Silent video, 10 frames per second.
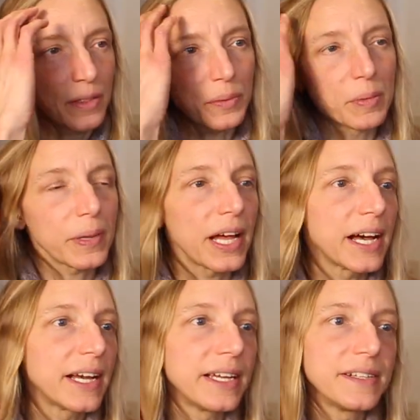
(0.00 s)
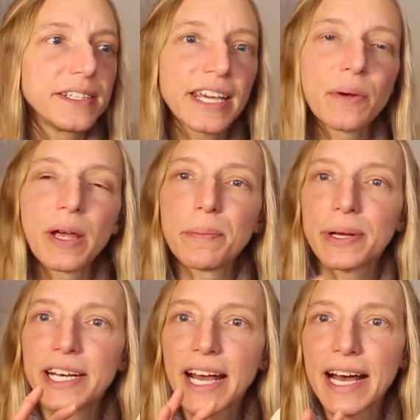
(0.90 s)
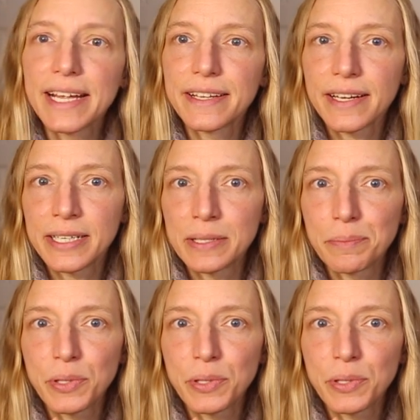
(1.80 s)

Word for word: three ply DK weight, but it had um,